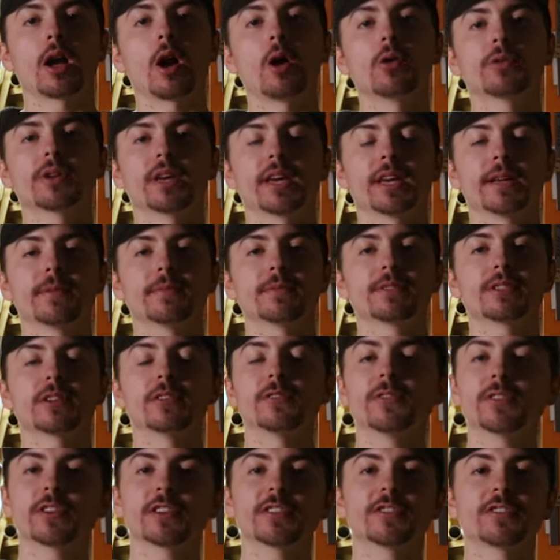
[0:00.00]
Okay, so
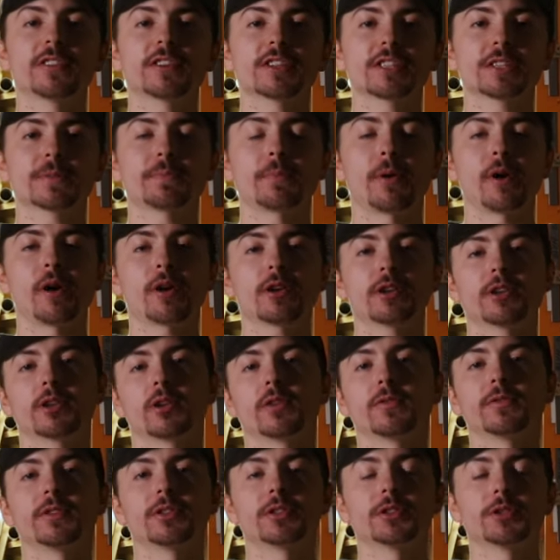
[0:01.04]
for the first part
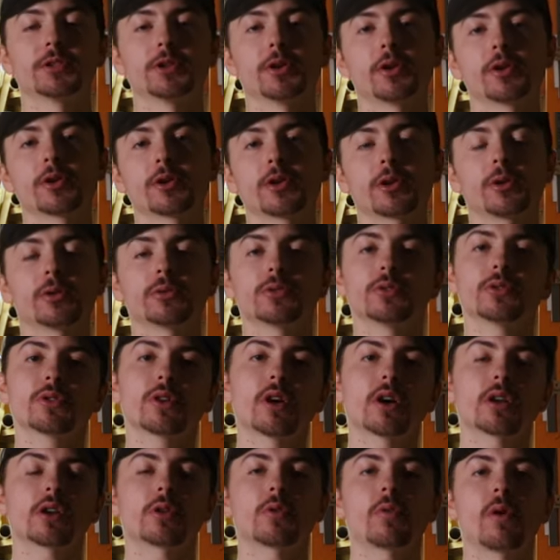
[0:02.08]
of the tutorial, you're
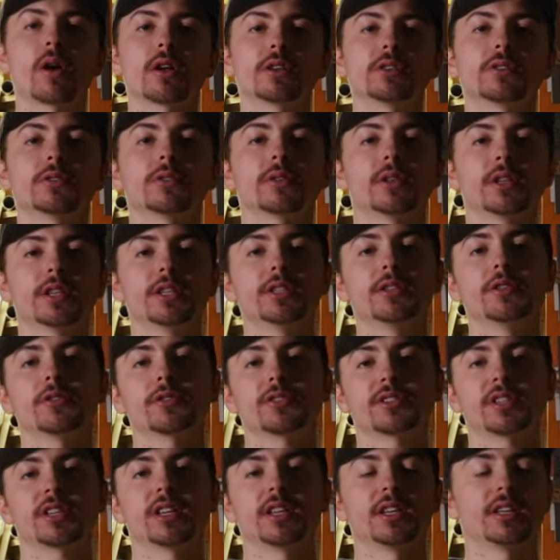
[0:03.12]
gonna want to clean your
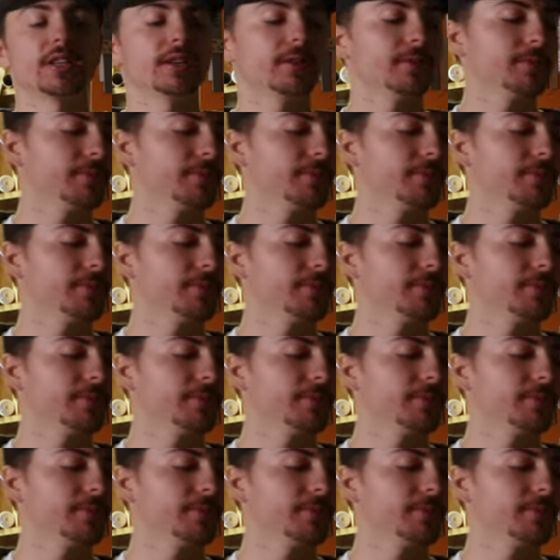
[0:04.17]
ski.